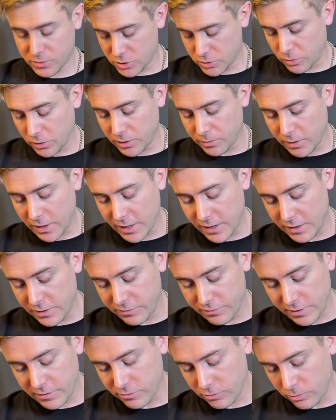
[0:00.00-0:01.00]
It's one of my
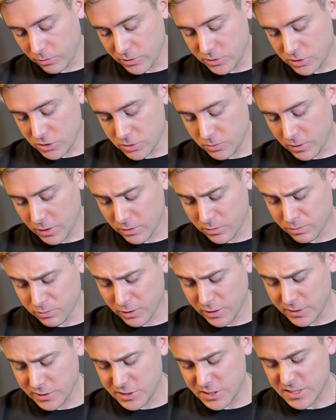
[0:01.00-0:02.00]
favorite ones as well,
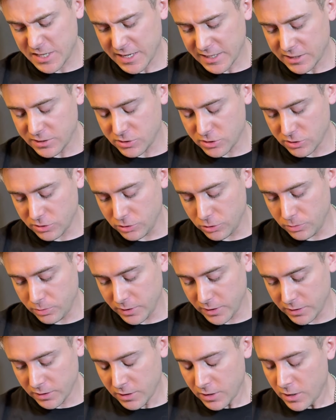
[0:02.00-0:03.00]
probably second to
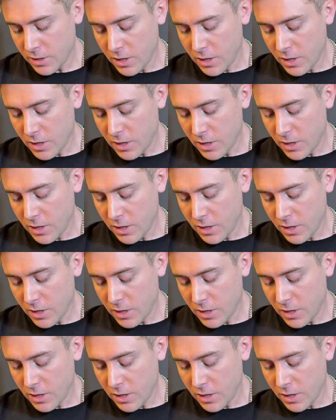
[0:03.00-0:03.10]
looping.